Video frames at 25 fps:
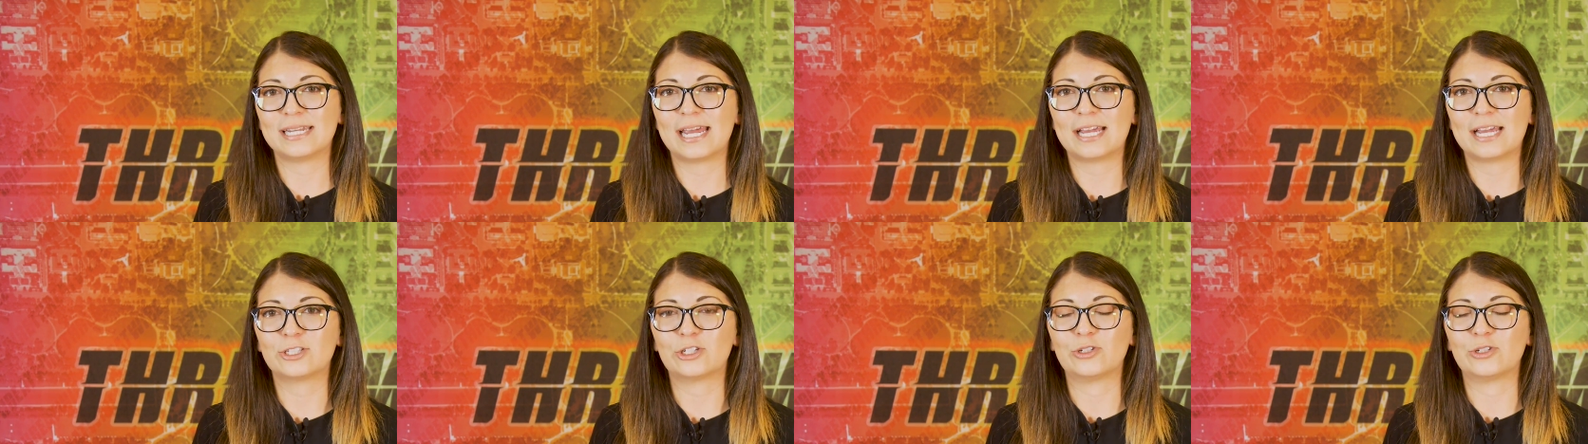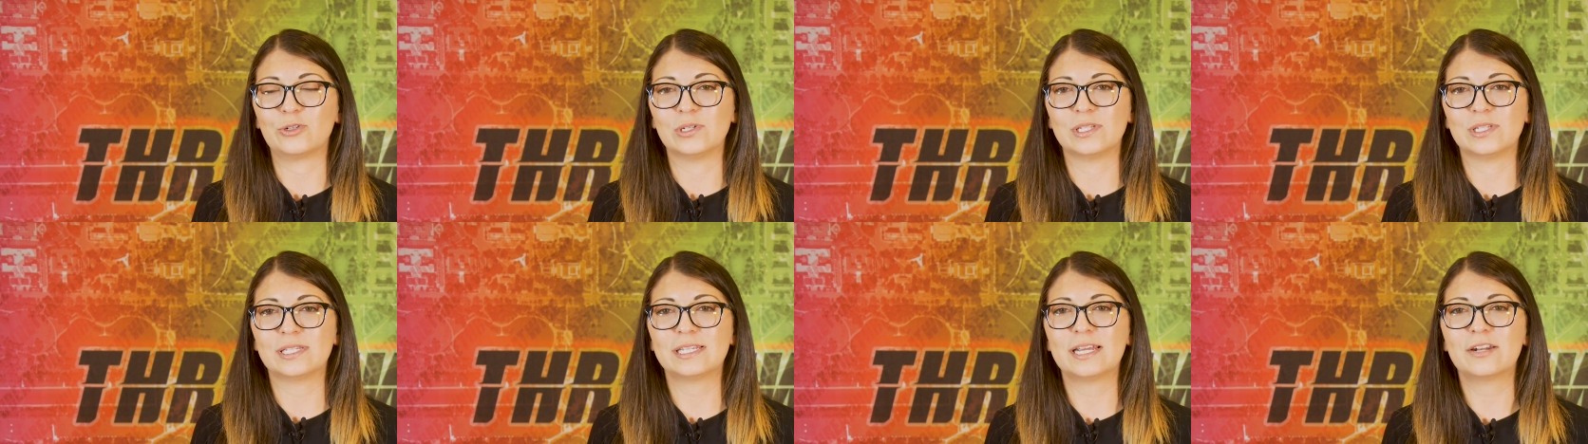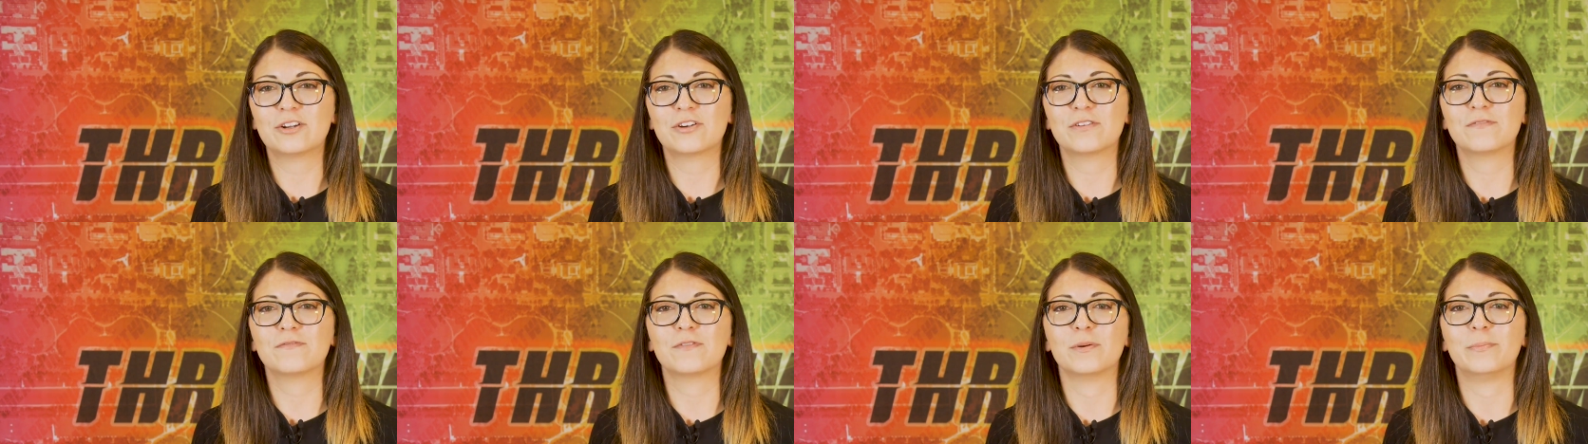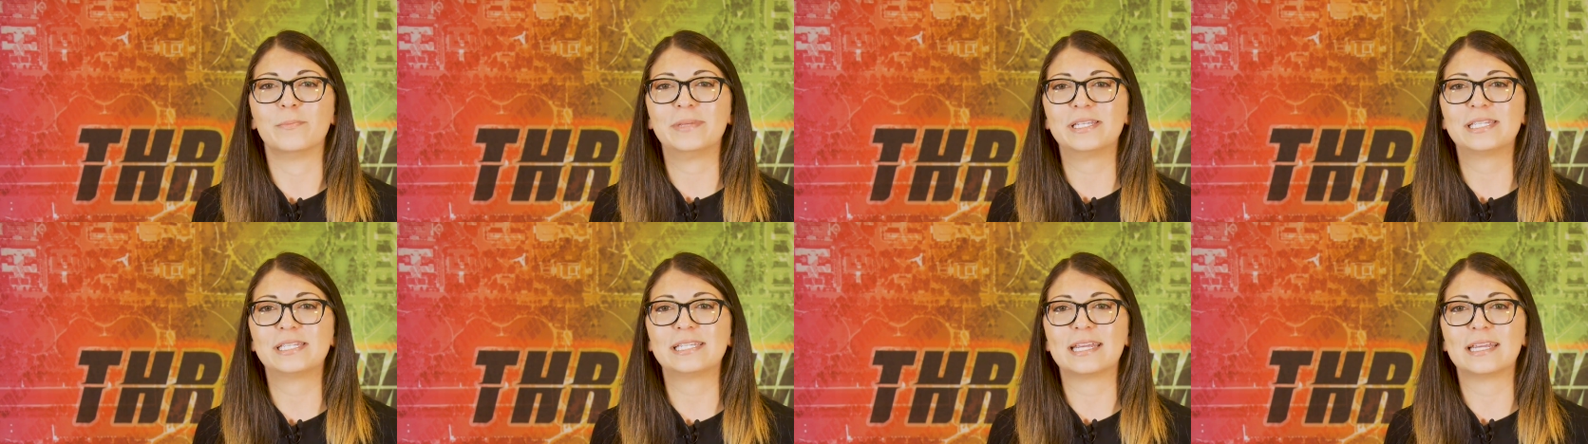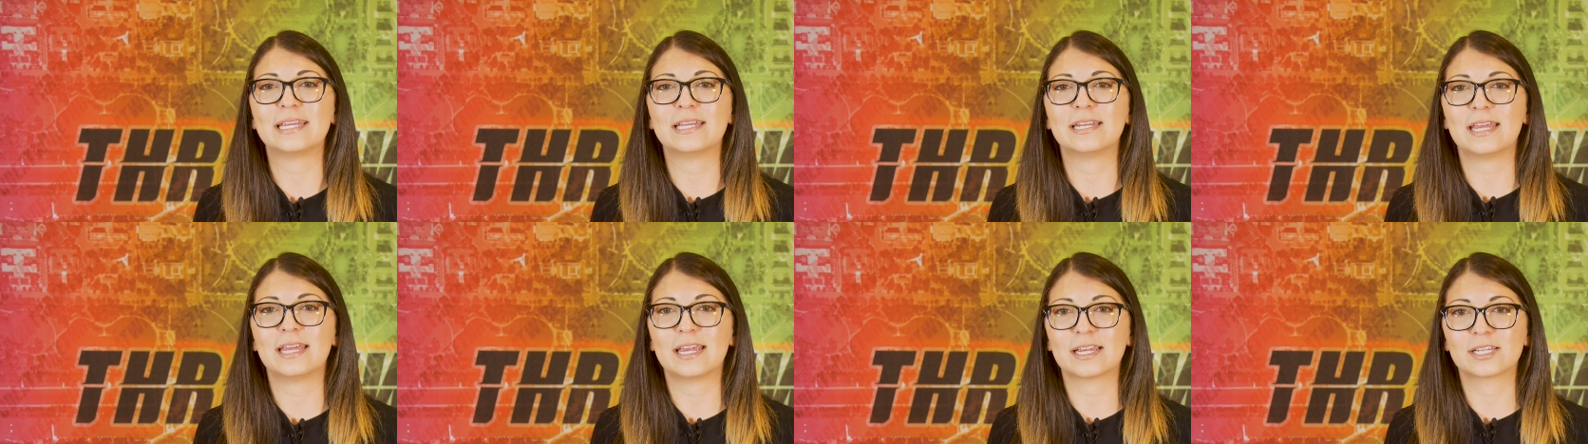National Center for
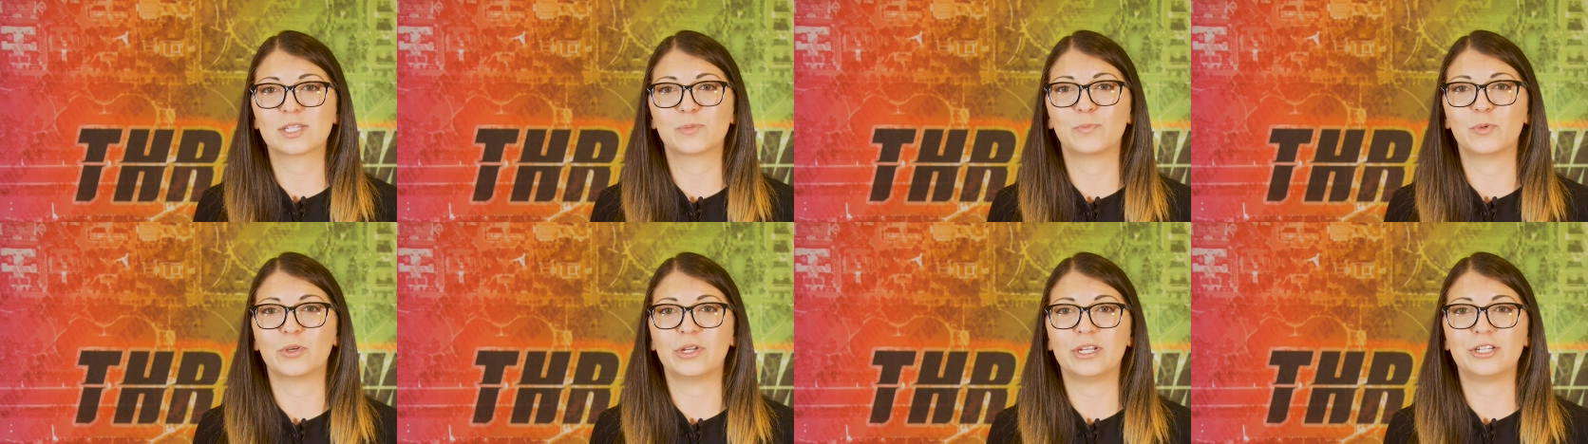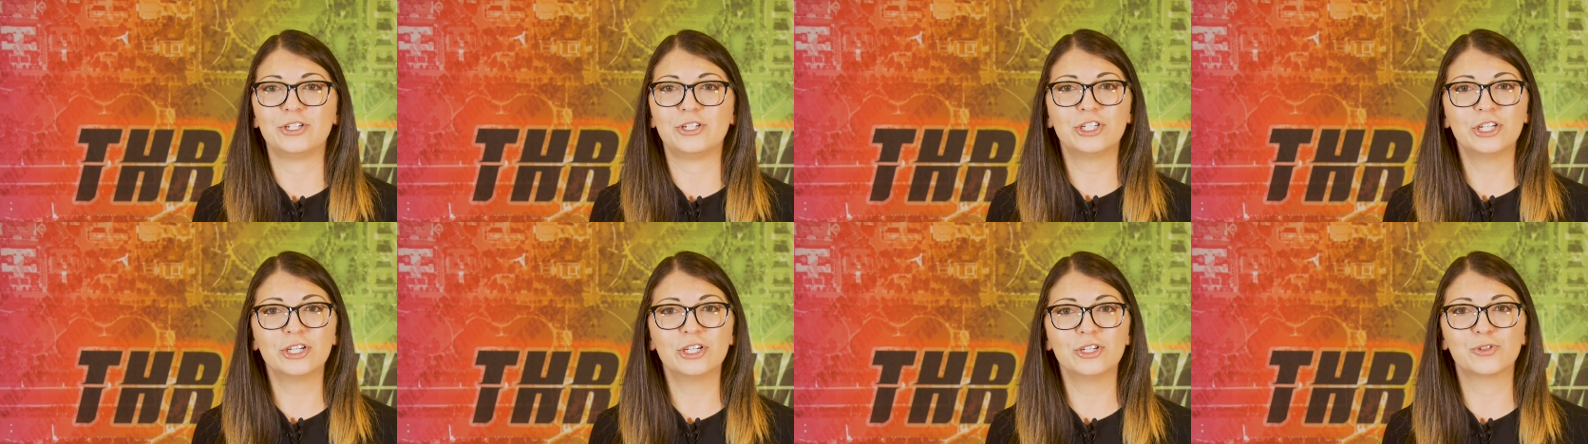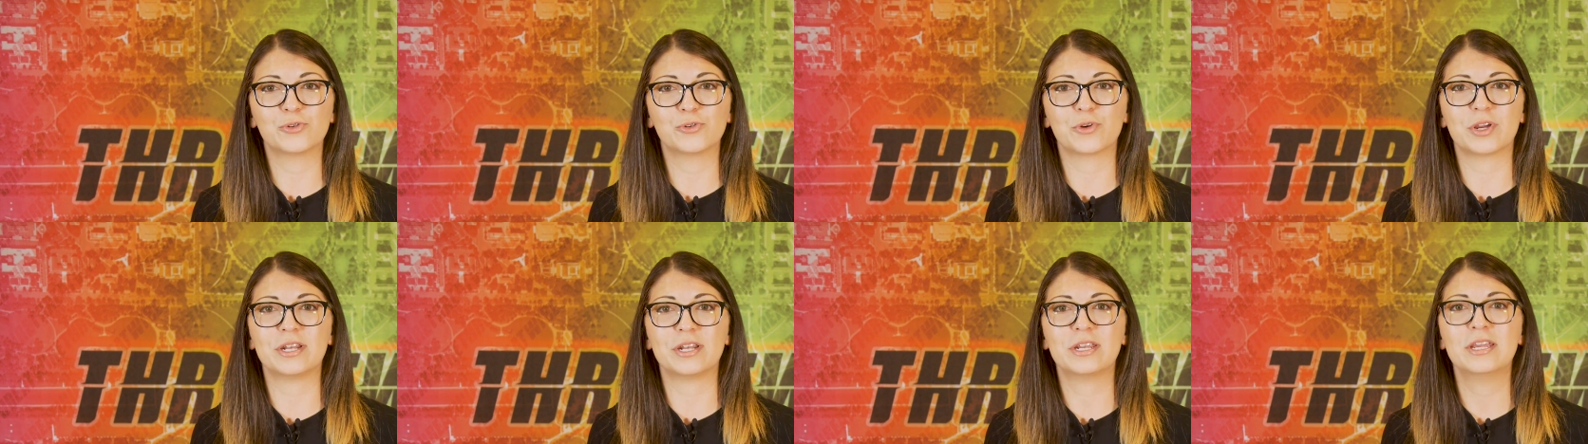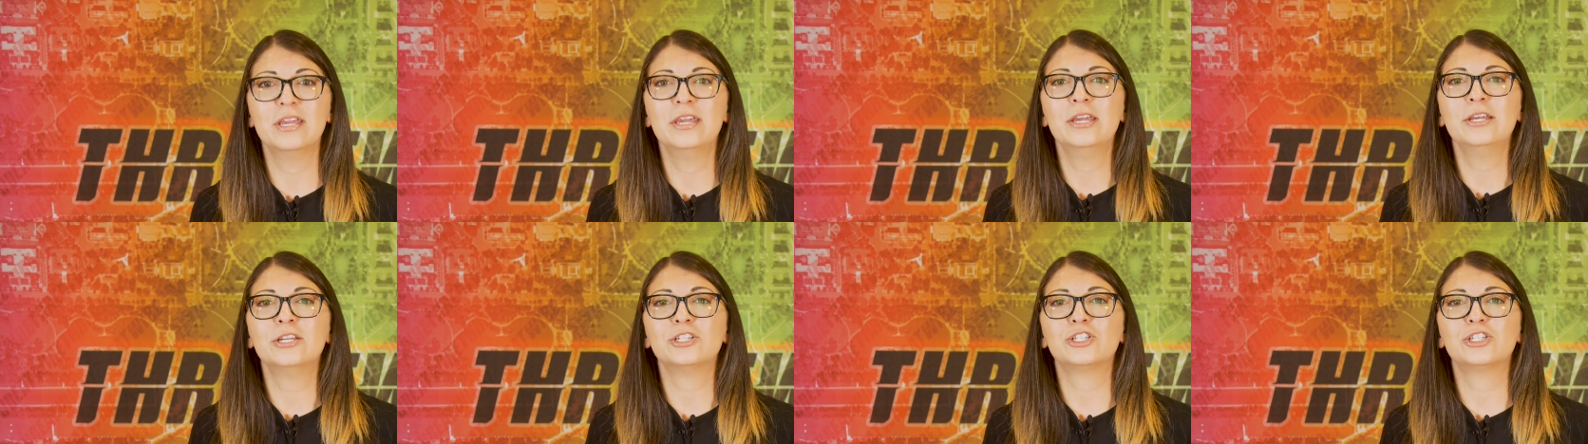Missing and Exploited Children